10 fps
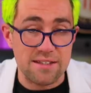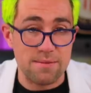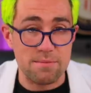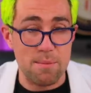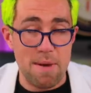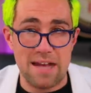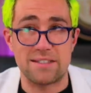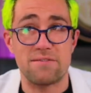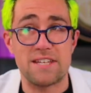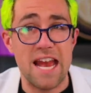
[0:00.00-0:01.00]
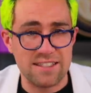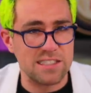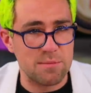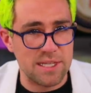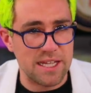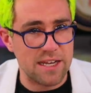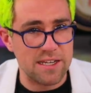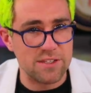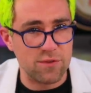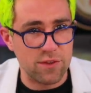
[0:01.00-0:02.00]
the, the massive testament that it
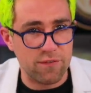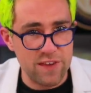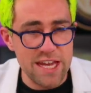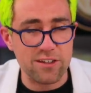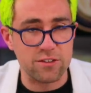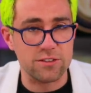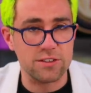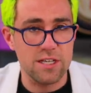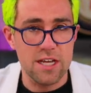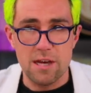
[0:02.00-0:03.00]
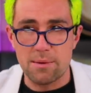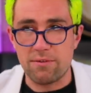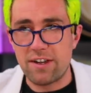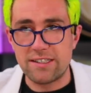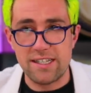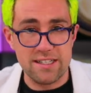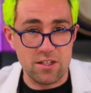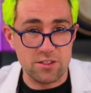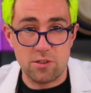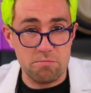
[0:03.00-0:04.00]
is for the vehicles, but the fact that it's
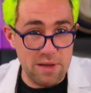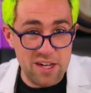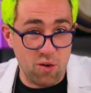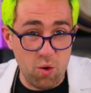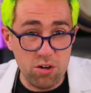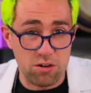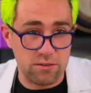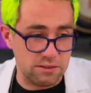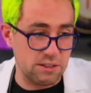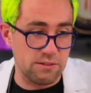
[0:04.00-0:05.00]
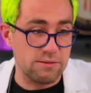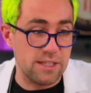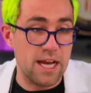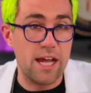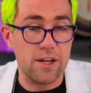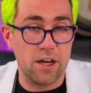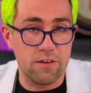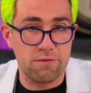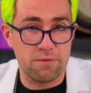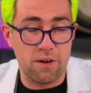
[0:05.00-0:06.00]
also a big order. It's a lot
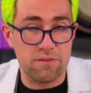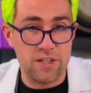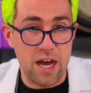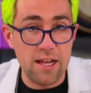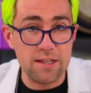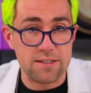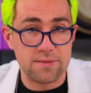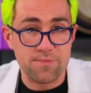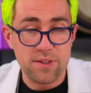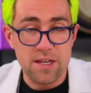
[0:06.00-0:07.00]
of, of dollars.